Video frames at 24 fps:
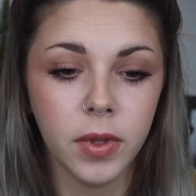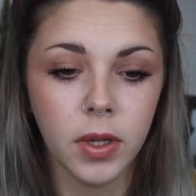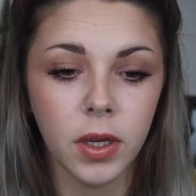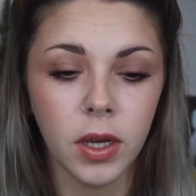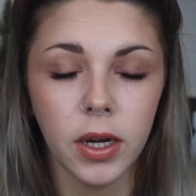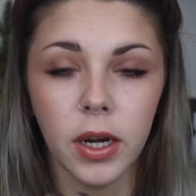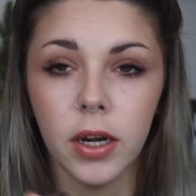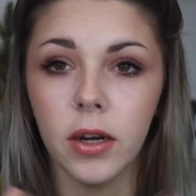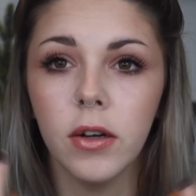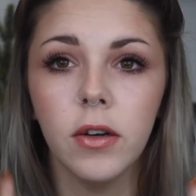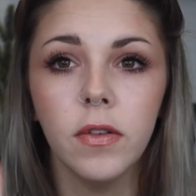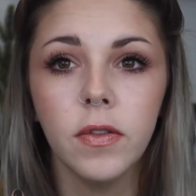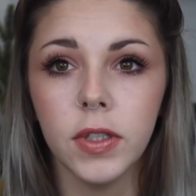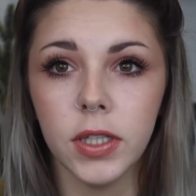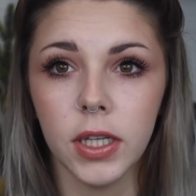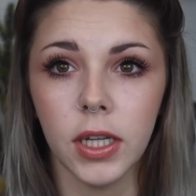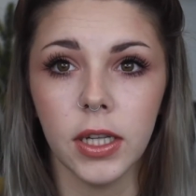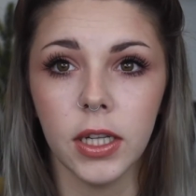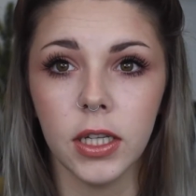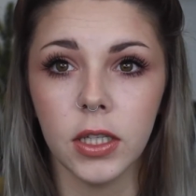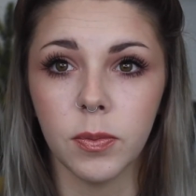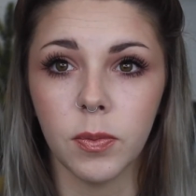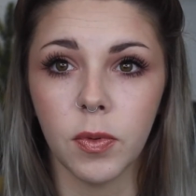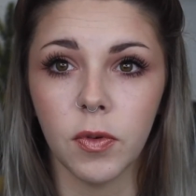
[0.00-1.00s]
And I know I've
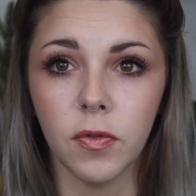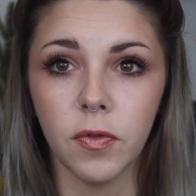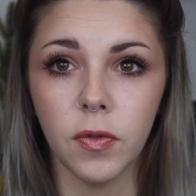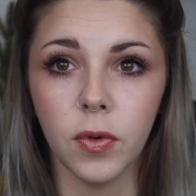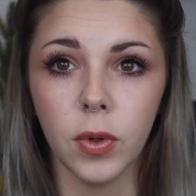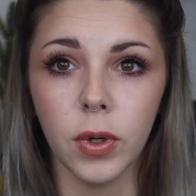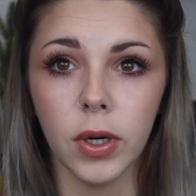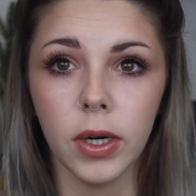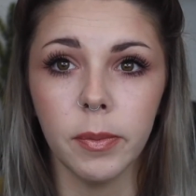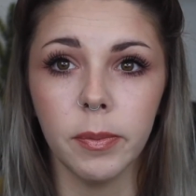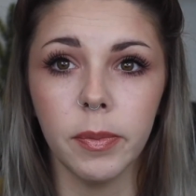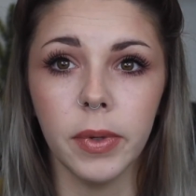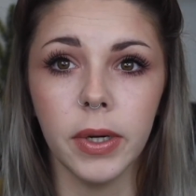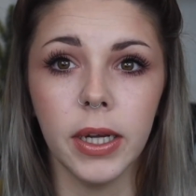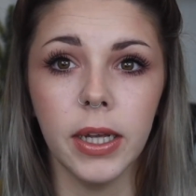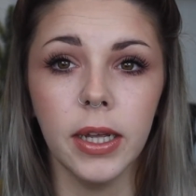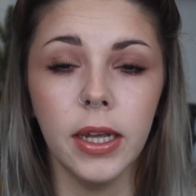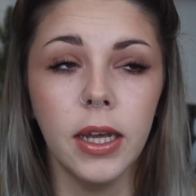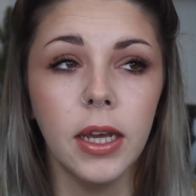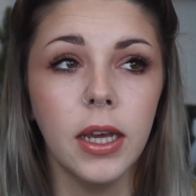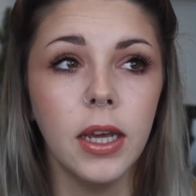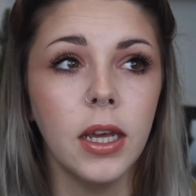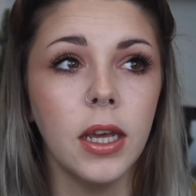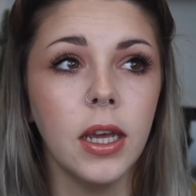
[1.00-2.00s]
said this before,
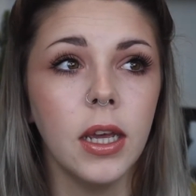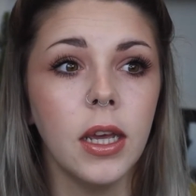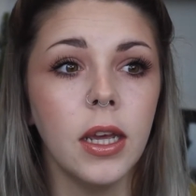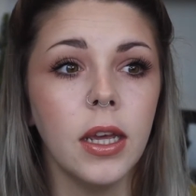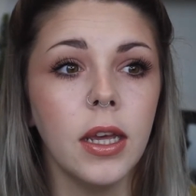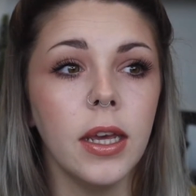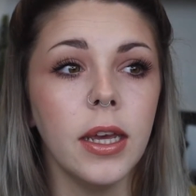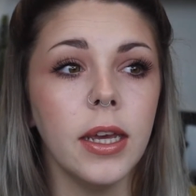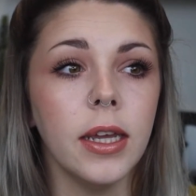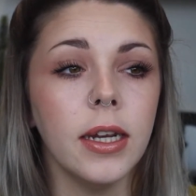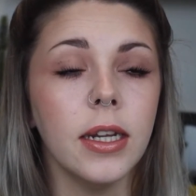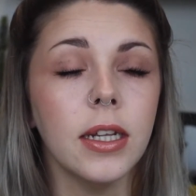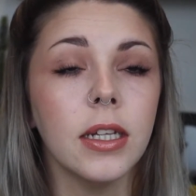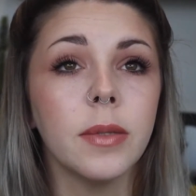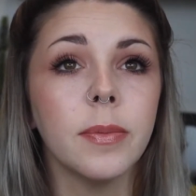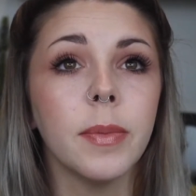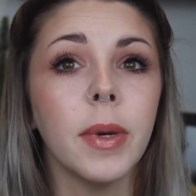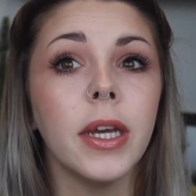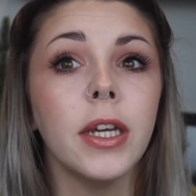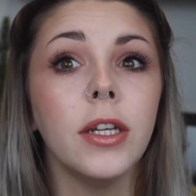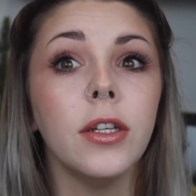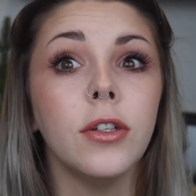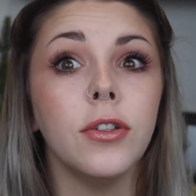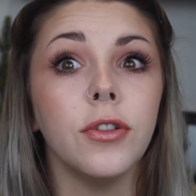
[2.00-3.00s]
but It is
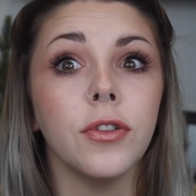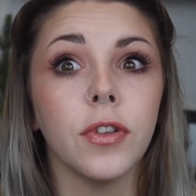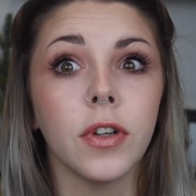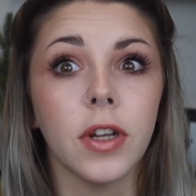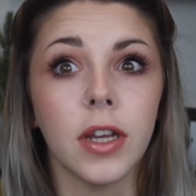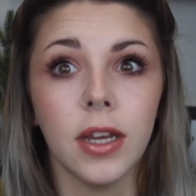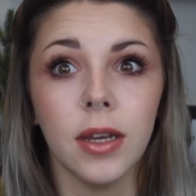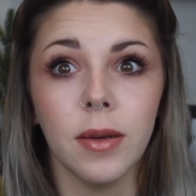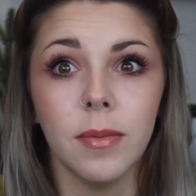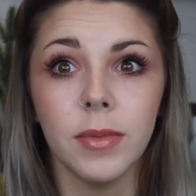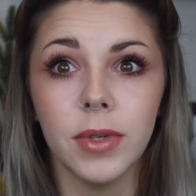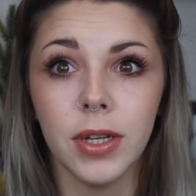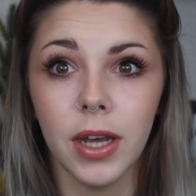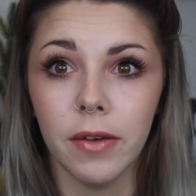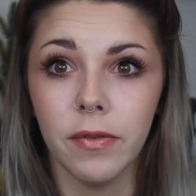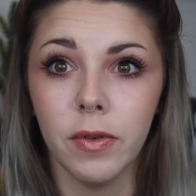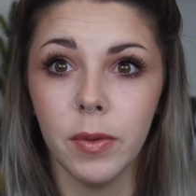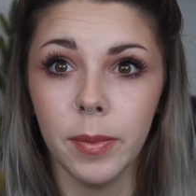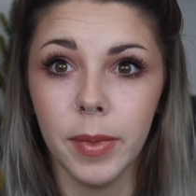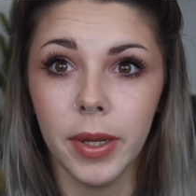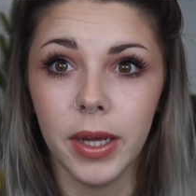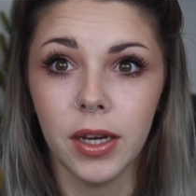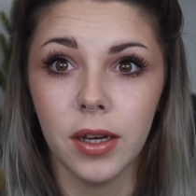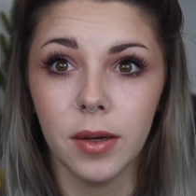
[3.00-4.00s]
my dream to have a
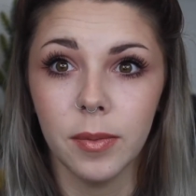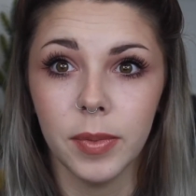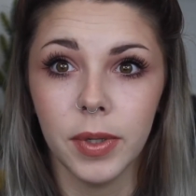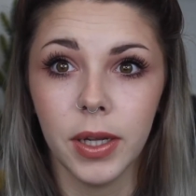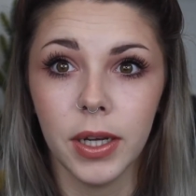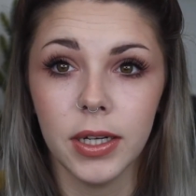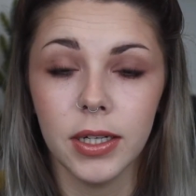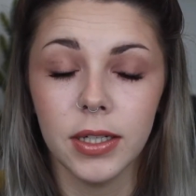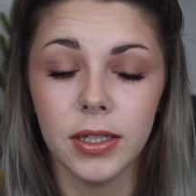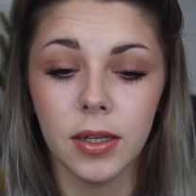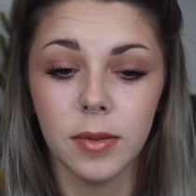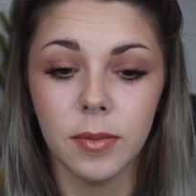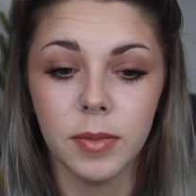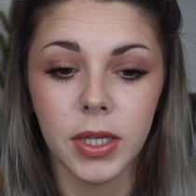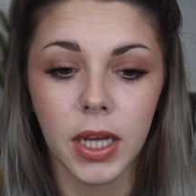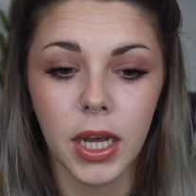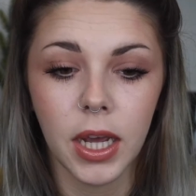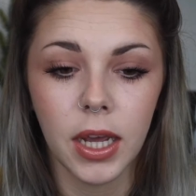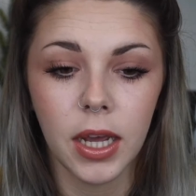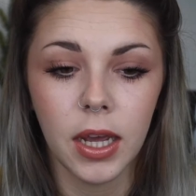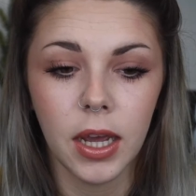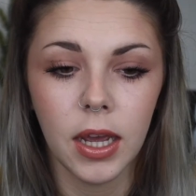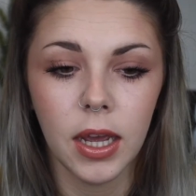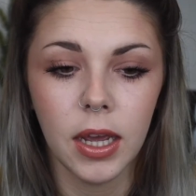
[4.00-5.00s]
makeup line
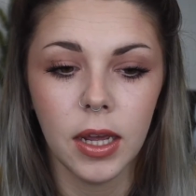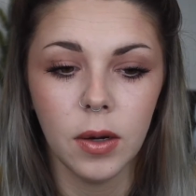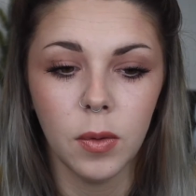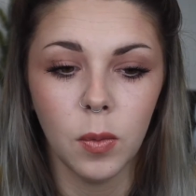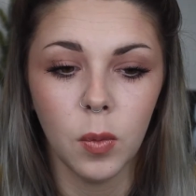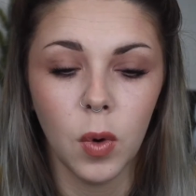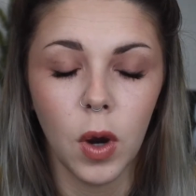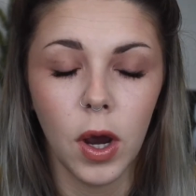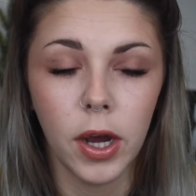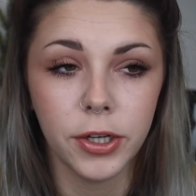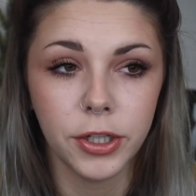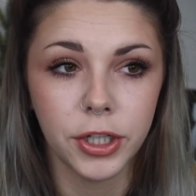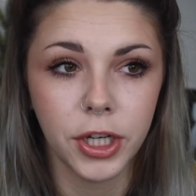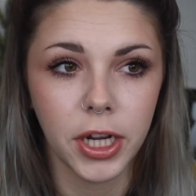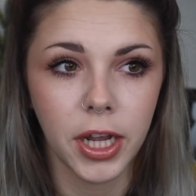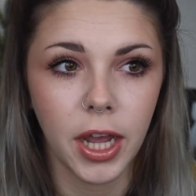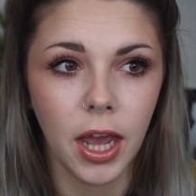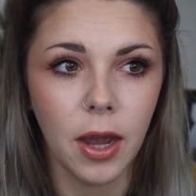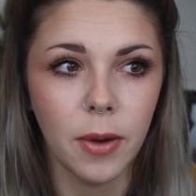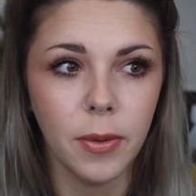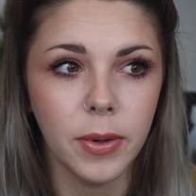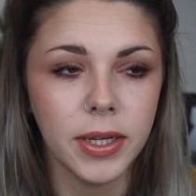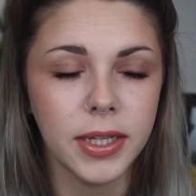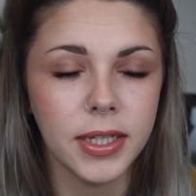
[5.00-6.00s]
someday, and watching
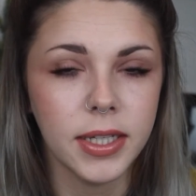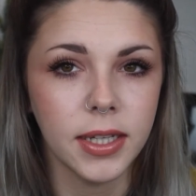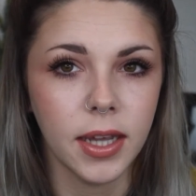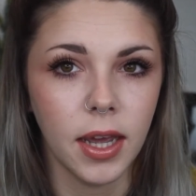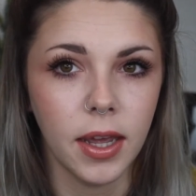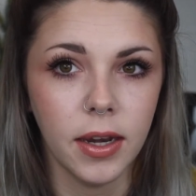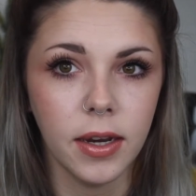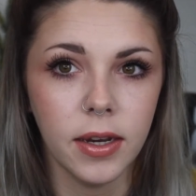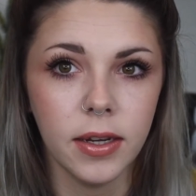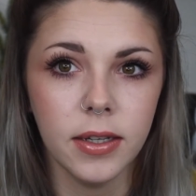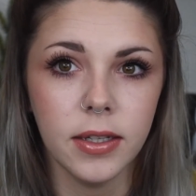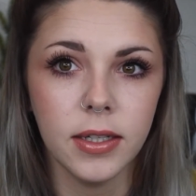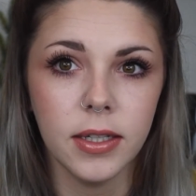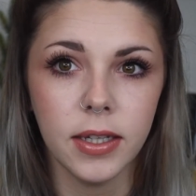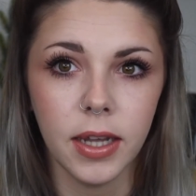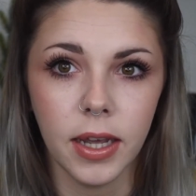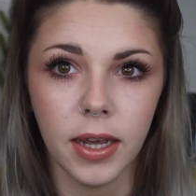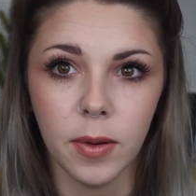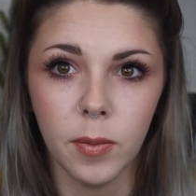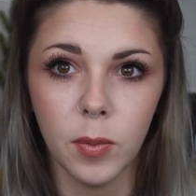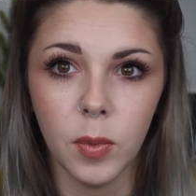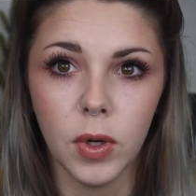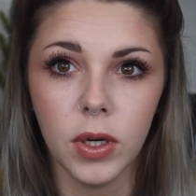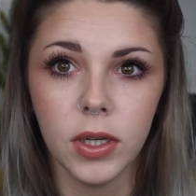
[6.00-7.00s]
how excited
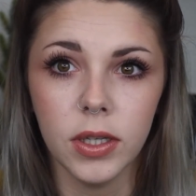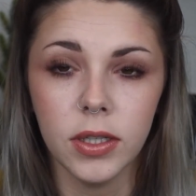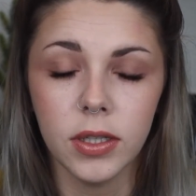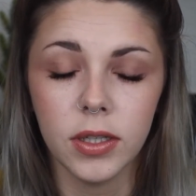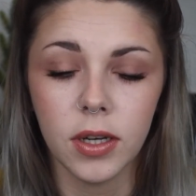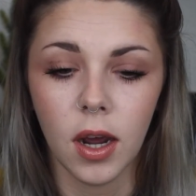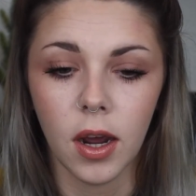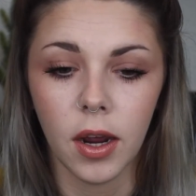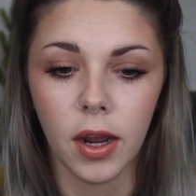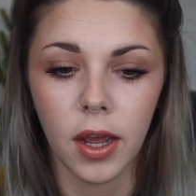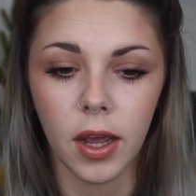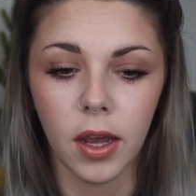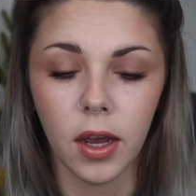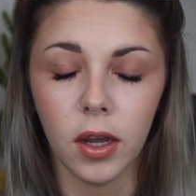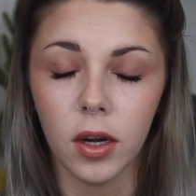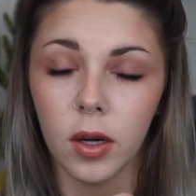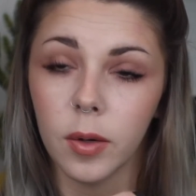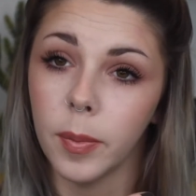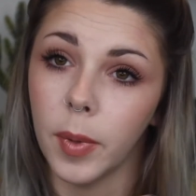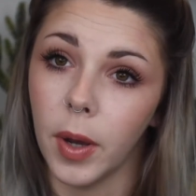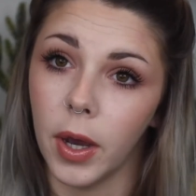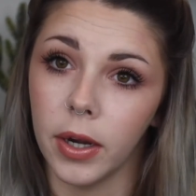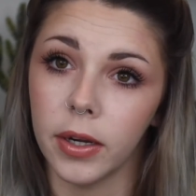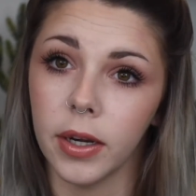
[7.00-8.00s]
Sam was talking on her
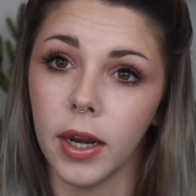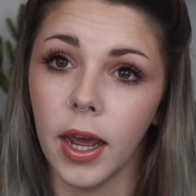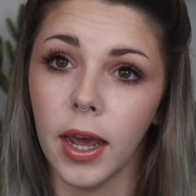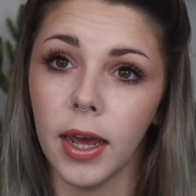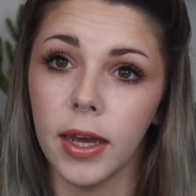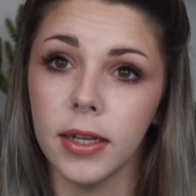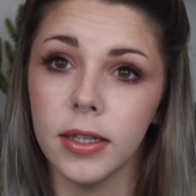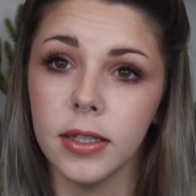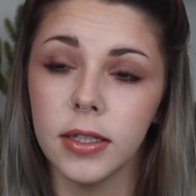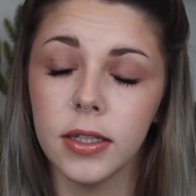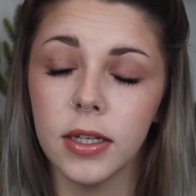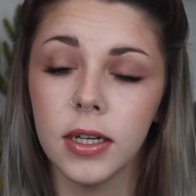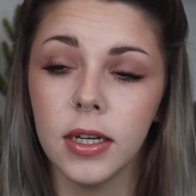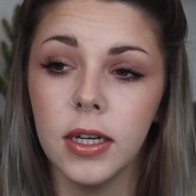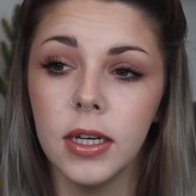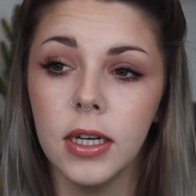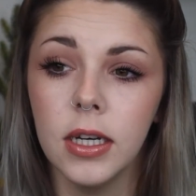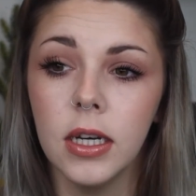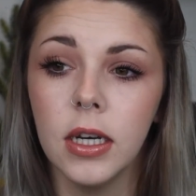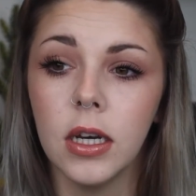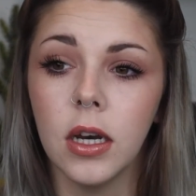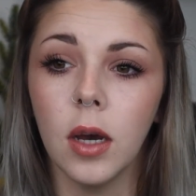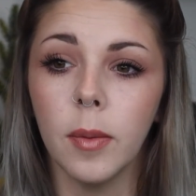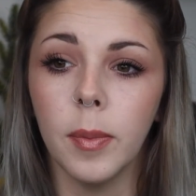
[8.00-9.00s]
podcast
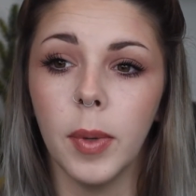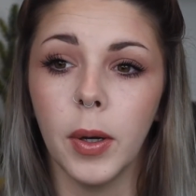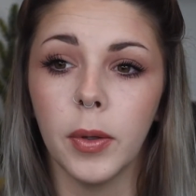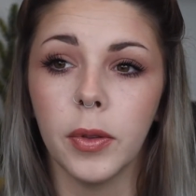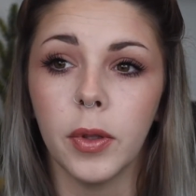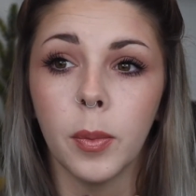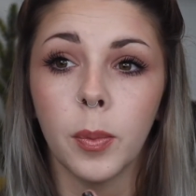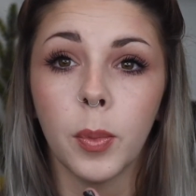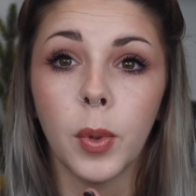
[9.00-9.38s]
about the